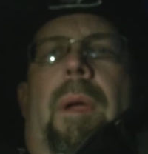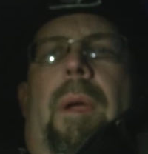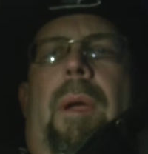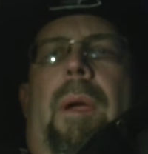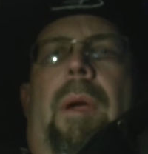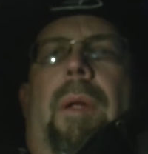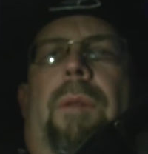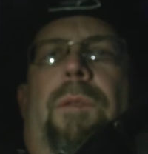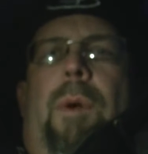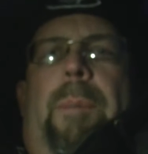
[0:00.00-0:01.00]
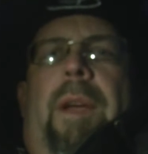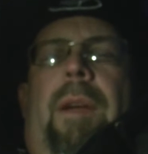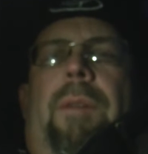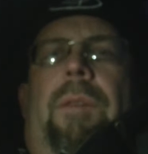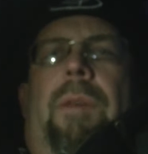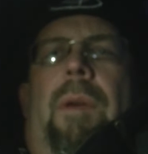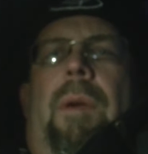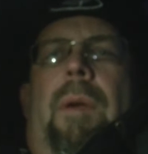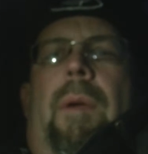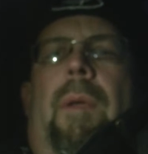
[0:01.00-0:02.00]
and sweatpants,
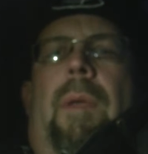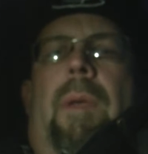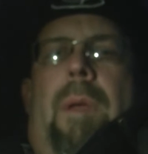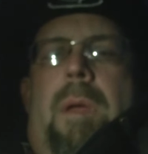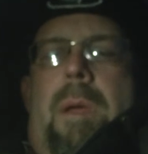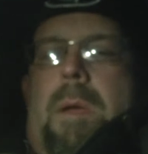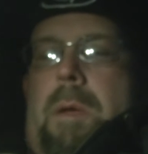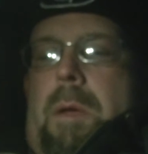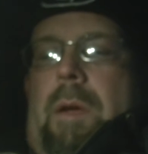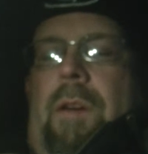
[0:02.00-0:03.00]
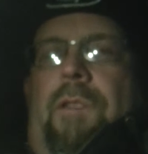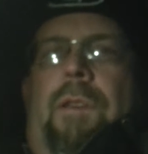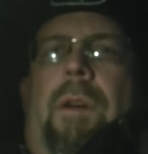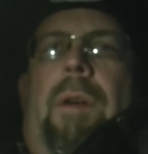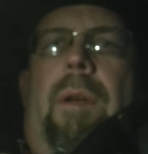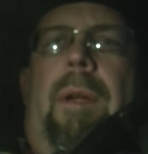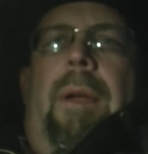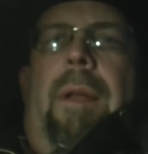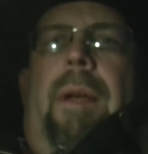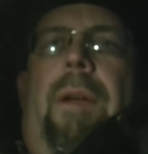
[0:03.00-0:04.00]
a shirt,
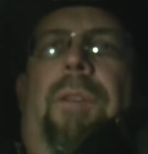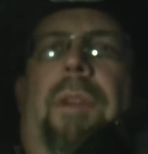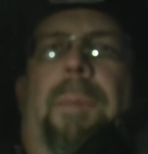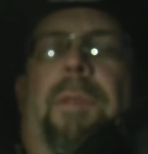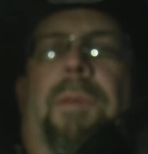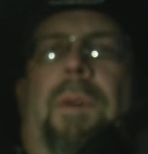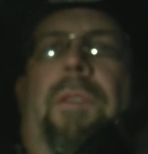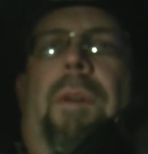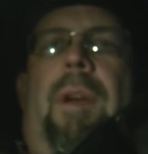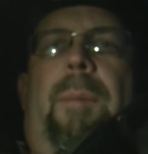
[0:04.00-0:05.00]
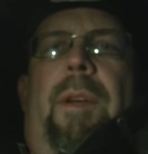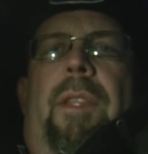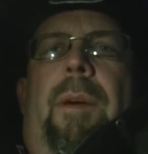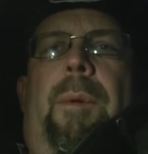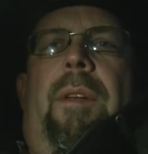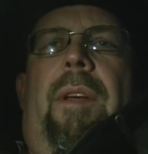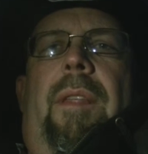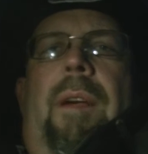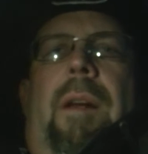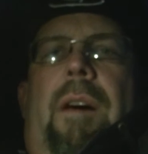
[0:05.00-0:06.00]
and I actually have my sweatshirt on, but I think I'm going to take
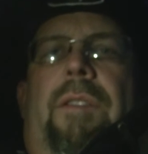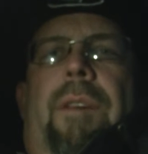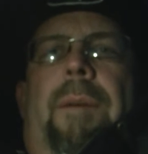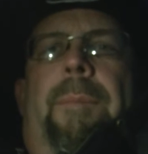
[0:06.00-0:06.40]
that off.